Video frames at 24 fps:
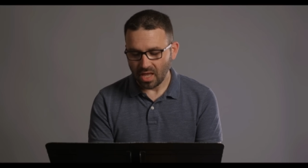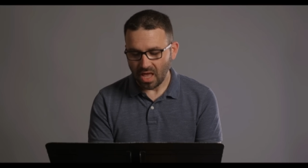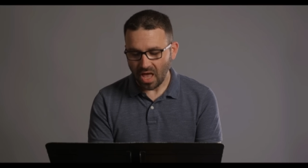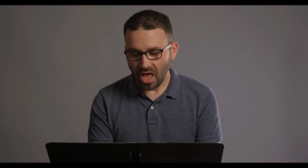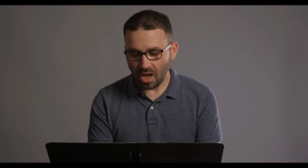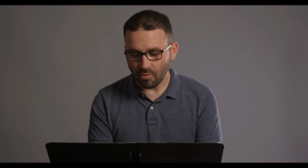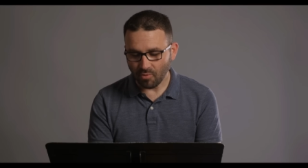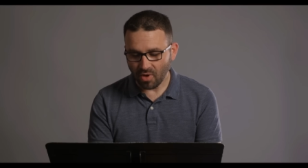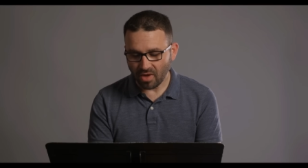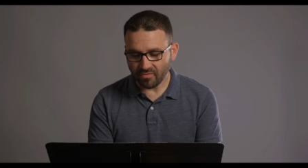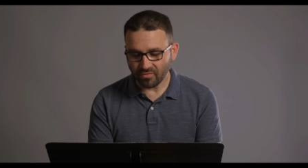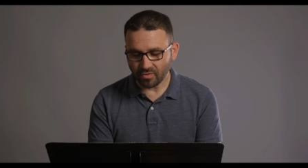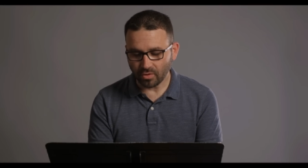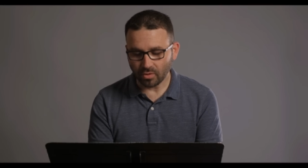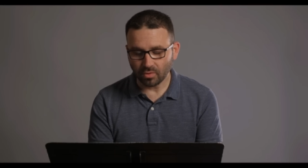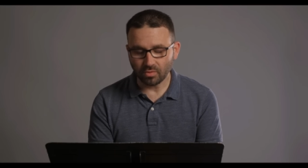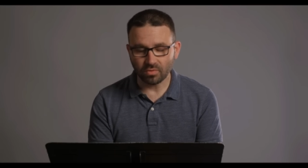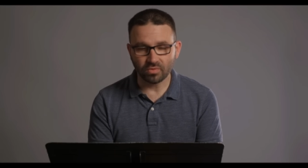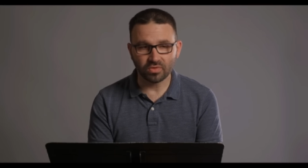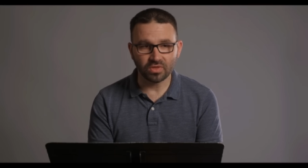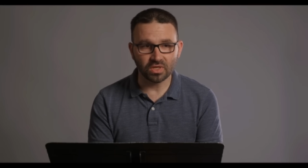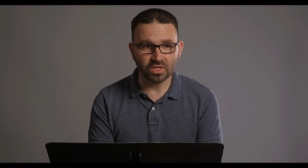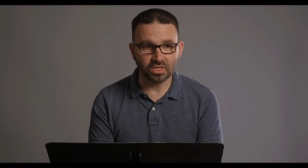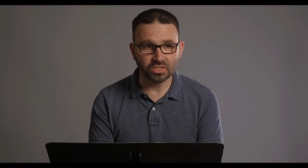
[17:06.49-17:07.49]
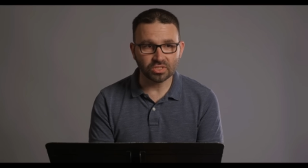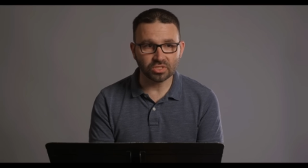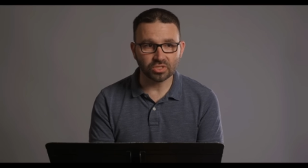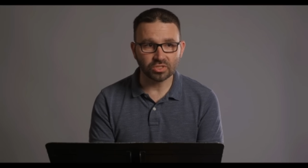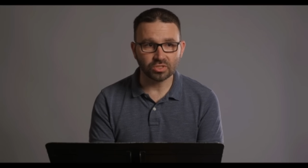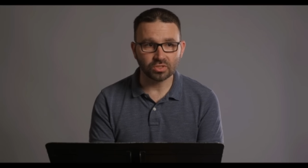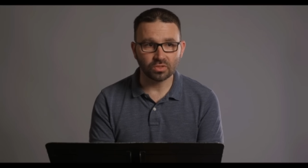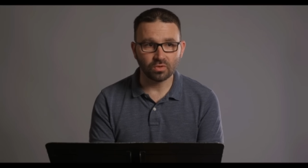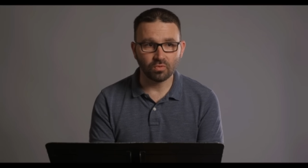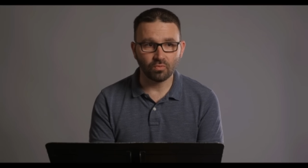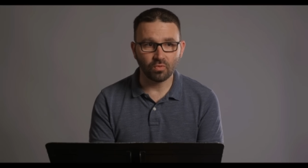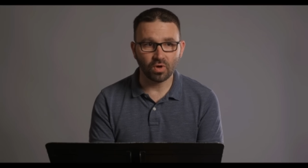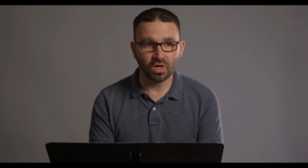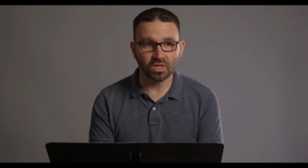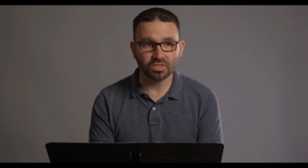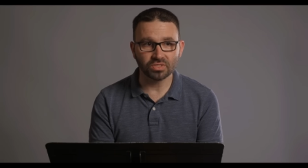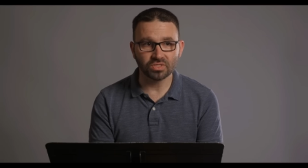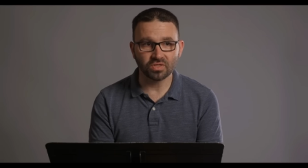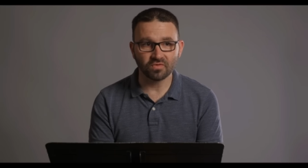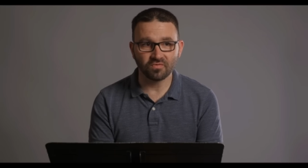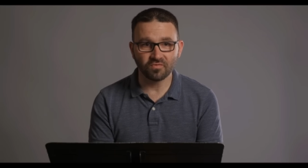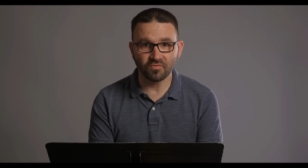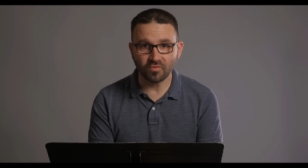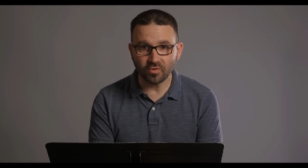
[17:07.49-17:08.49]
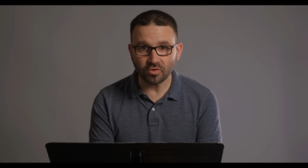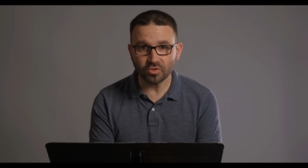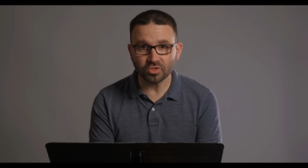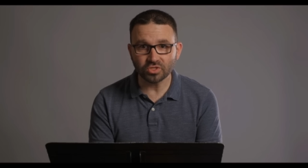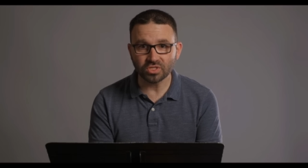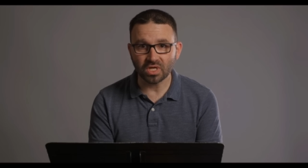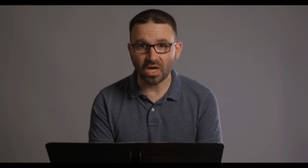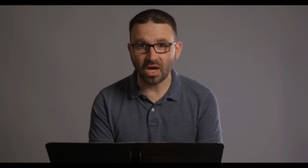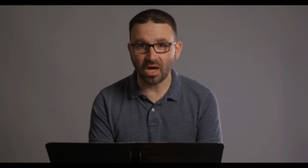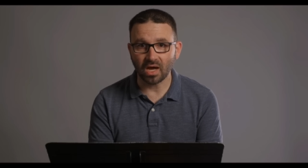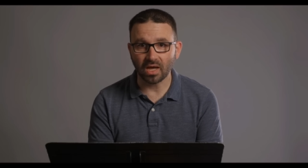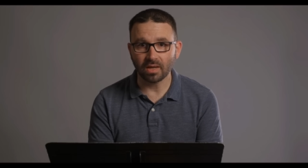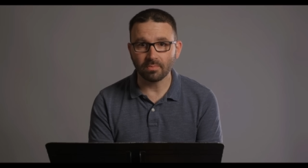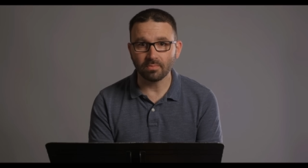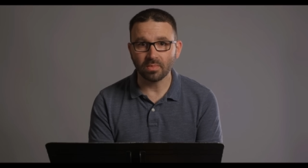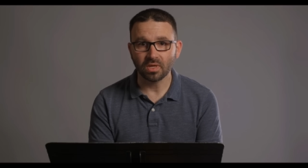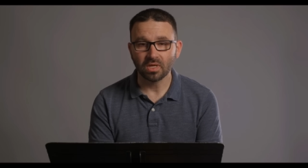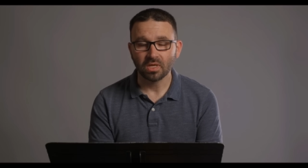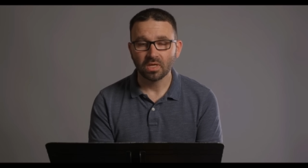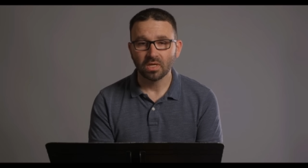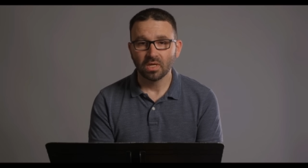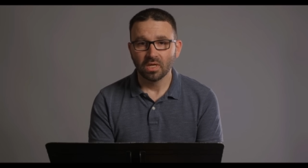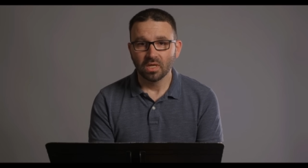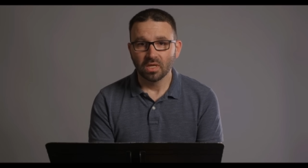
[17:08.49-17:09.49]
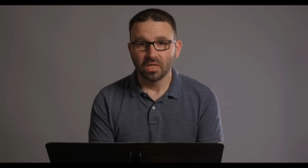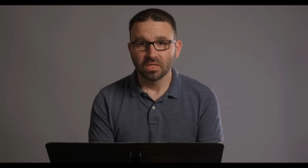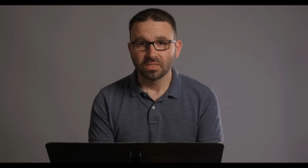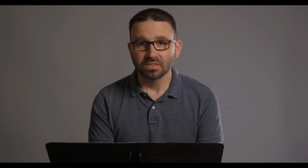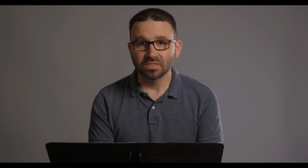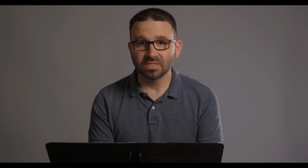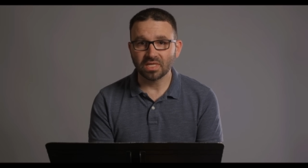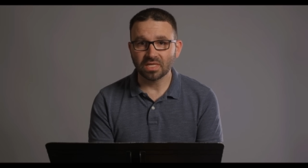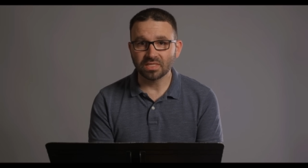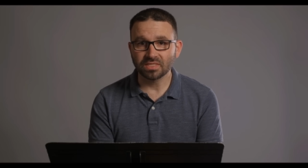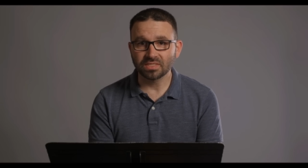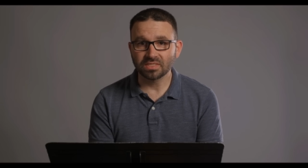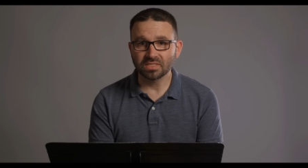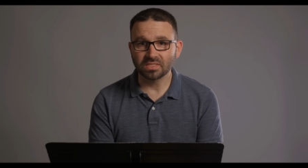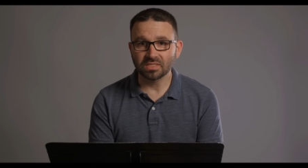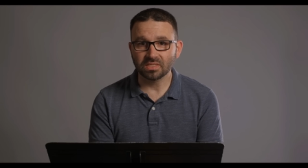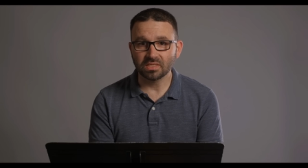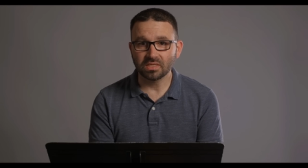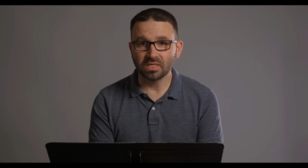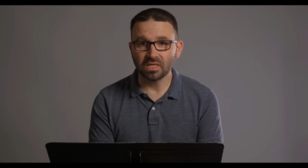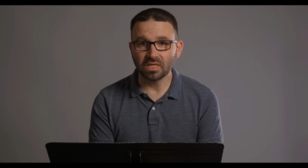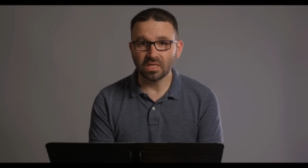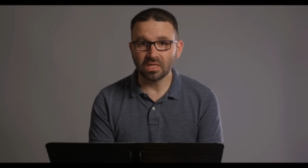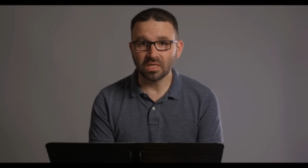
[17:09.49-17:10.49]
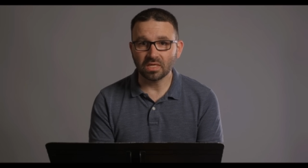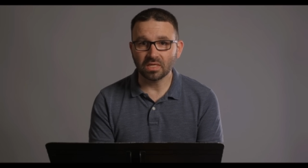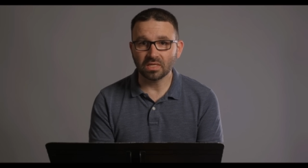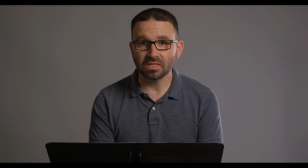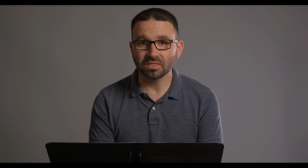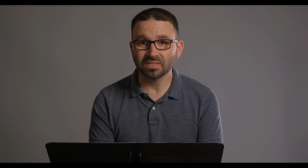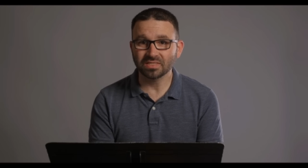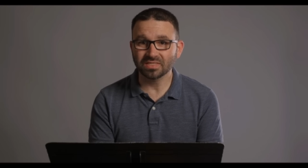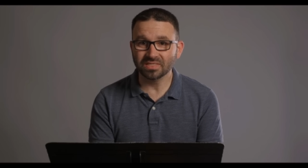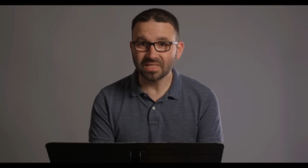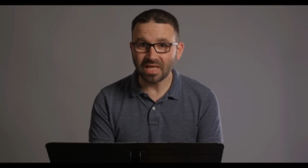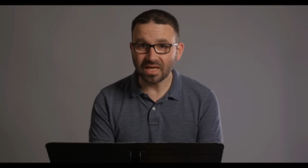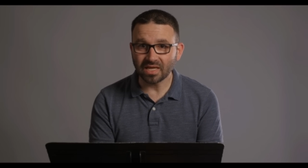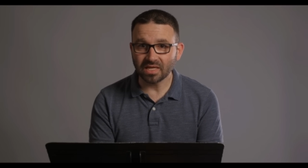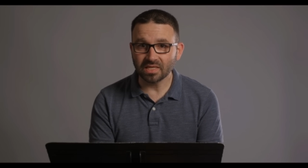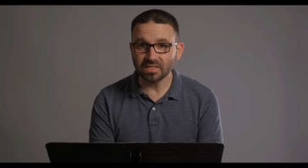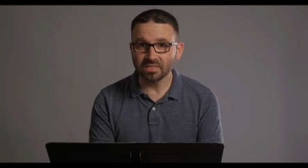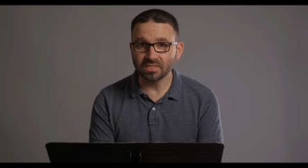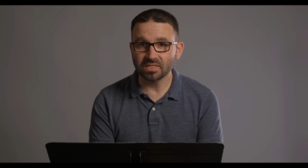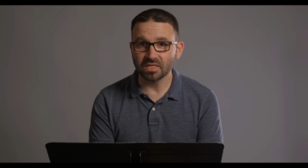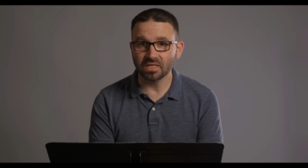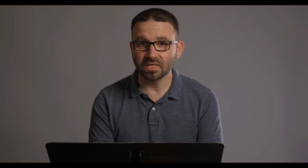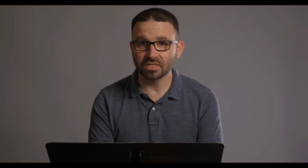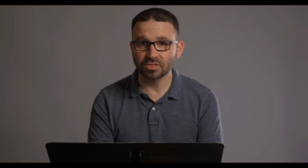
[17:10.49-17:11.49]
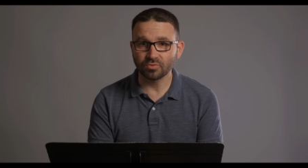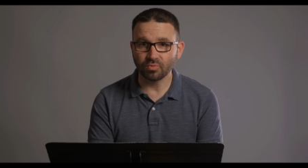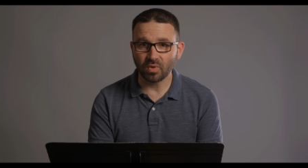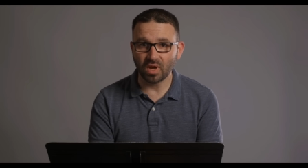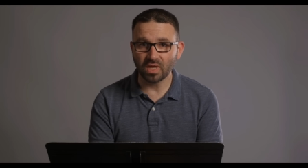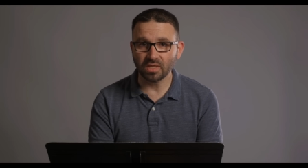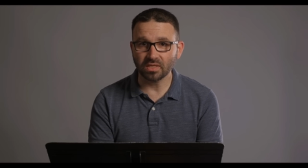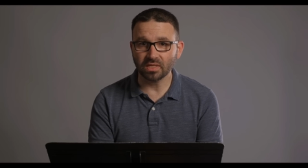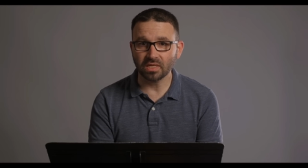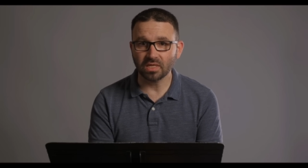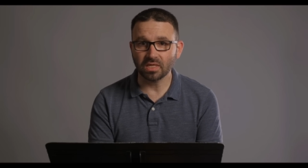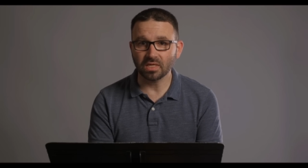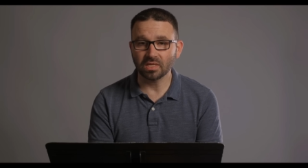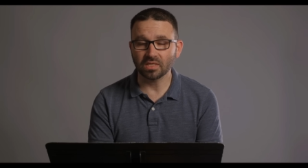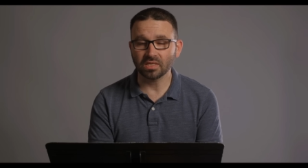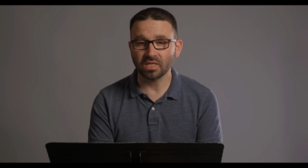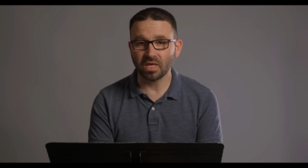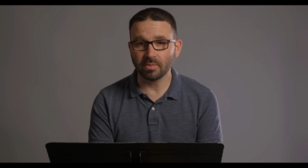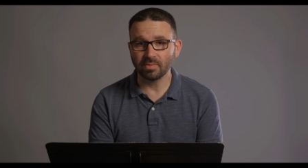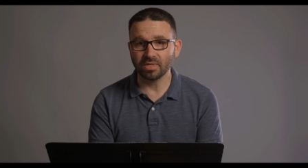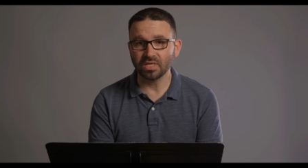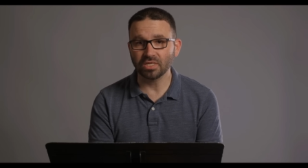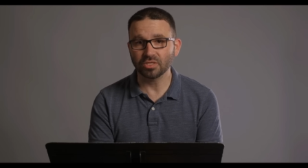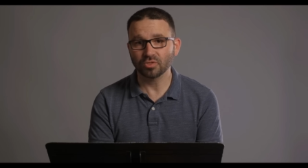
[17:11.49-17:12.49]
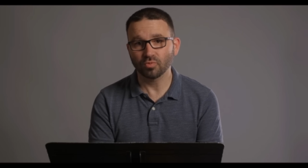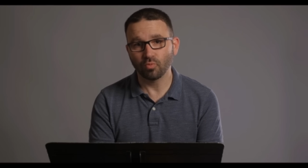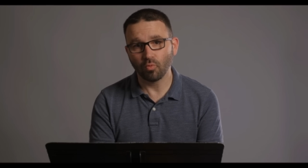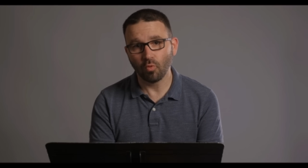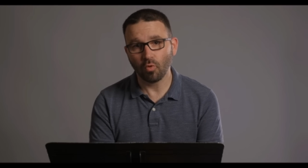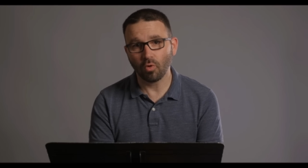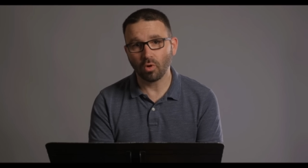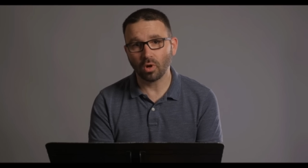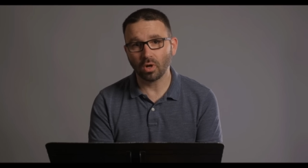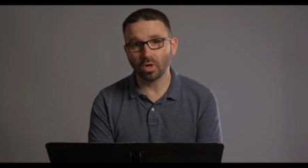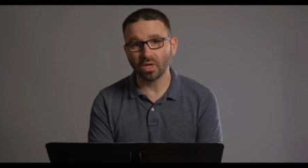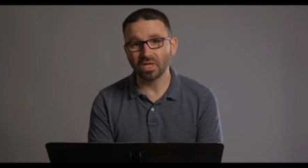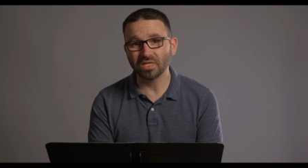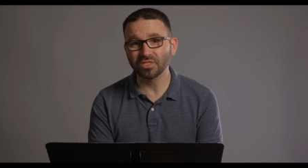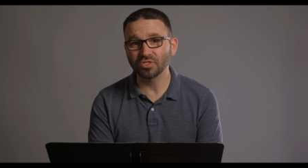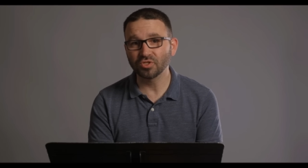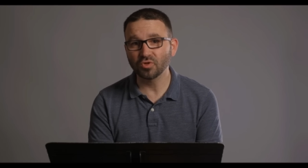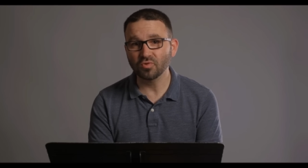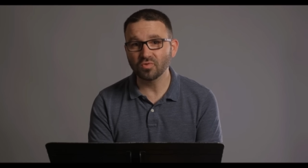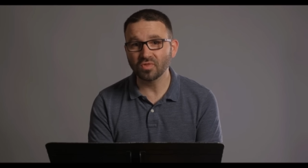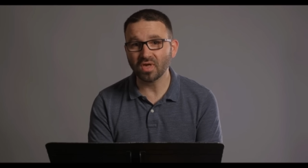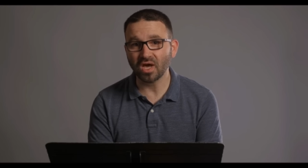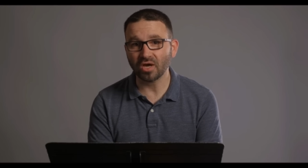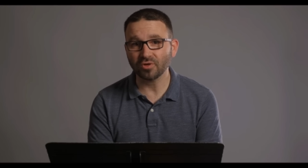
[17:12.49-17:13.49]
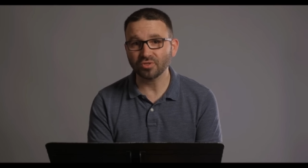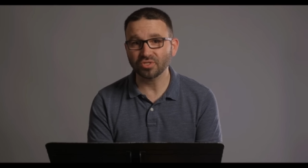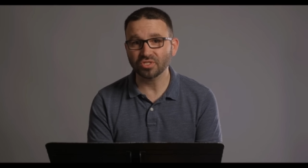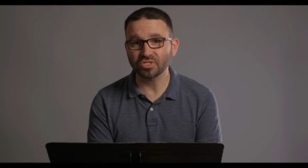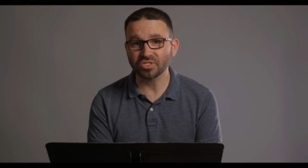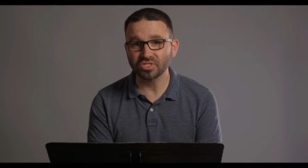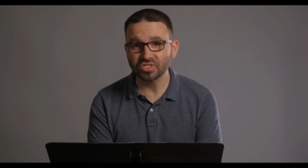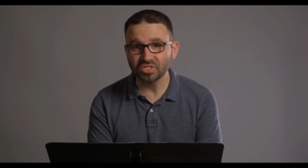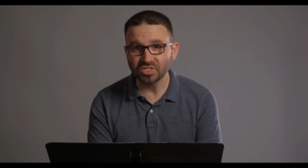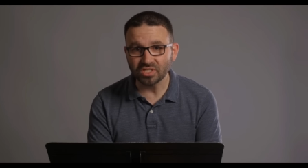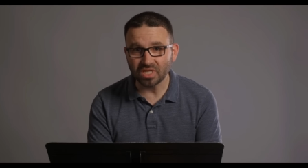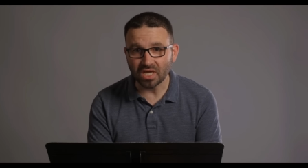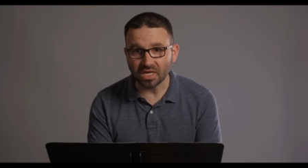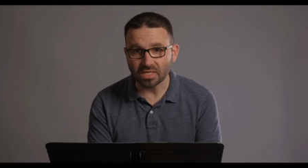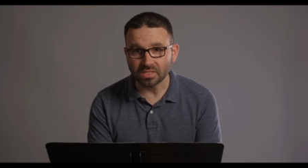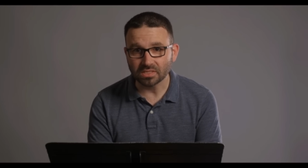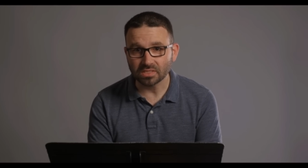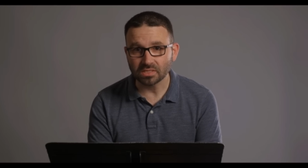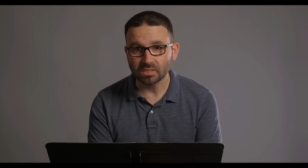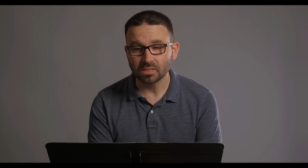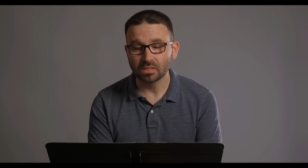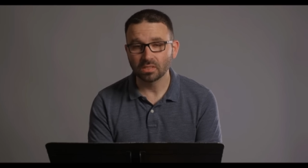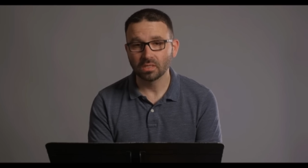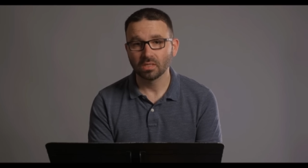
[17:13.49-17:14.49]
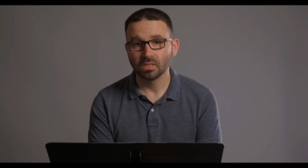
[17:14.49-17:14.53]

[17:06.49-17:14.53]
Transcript: However, this was the first time since the second Israeli Lebanese war in 2006